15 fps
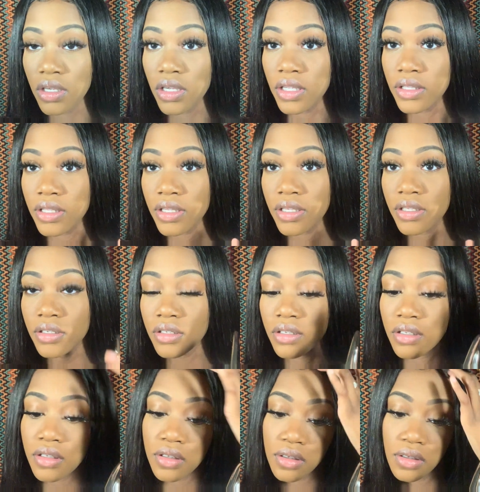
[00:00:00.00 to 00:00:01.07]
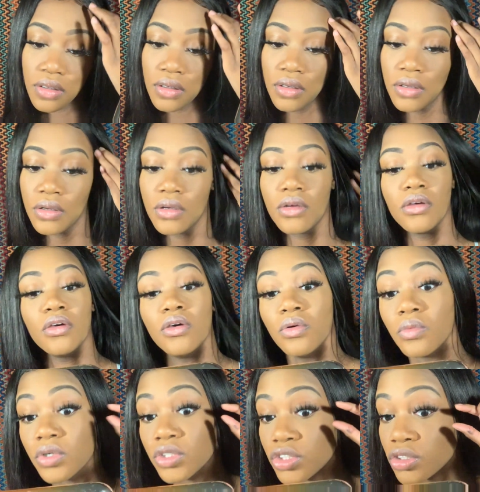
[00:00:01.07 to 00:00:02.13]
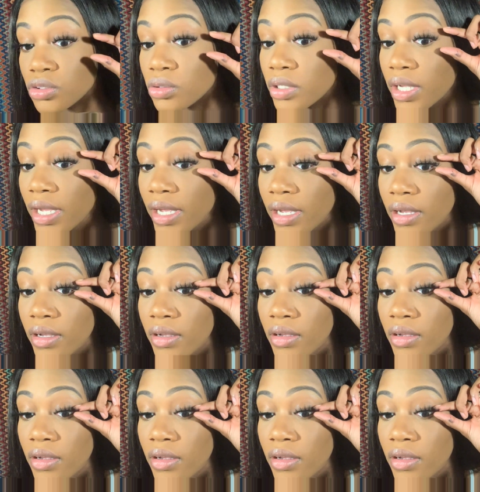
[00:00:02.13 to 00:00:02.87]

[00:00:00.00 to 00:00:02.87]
And then I should do that.